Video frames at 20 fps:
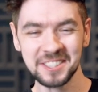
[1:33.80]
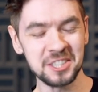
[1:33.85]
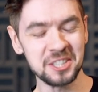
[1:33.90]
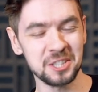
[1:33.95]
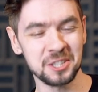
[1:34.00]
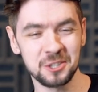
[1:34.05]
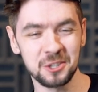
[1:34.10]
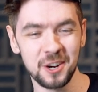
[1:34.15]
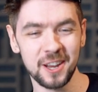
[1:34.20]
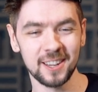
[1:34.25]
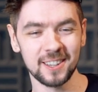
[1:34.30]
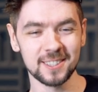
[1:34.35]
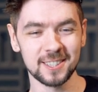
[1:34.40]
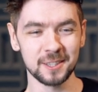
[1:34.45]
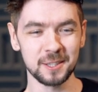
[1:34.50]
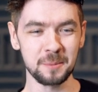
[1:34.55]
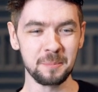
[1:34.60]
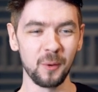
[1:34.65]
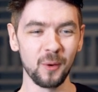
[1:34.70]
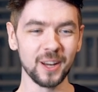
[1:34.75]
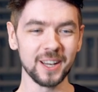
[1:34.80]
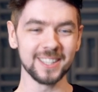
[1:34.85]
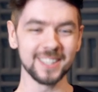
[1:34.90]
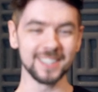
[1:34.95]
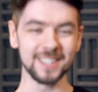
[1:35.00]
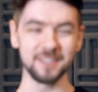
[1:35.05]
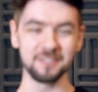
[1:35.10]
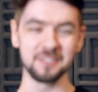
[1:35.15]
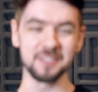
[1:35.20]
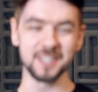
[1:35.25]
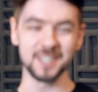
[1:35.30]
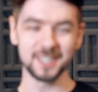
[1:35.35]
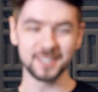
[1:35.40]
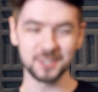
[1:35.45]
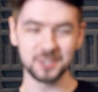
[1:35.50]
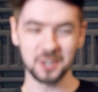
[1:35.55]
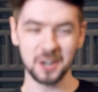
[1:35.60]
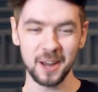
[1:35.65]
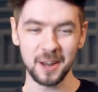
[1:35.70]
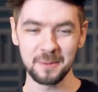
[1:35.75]
Straight into the point. Didn't even need to
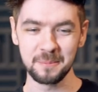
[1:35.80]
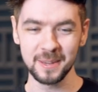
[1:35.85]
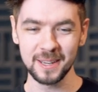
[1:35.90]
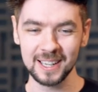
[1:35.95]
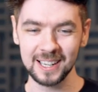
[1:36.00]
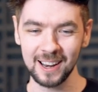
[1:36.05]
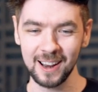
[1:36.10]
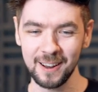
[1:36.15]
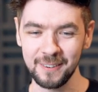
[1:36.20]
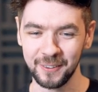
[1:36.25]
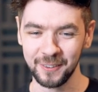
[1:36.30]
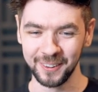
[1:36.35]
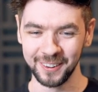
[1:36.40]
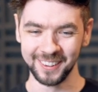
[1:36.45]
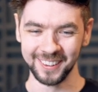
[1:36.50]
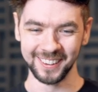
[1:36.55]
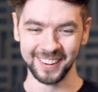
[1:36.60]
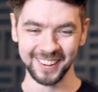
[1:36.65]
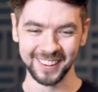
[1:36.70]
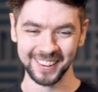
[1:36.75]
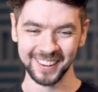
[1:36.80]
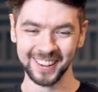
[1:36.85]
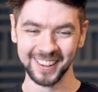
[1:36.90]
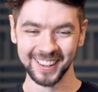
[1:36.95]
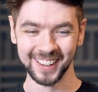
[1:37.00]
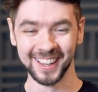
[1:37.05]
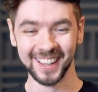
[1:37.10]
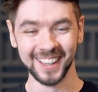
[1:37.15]
try and be clever.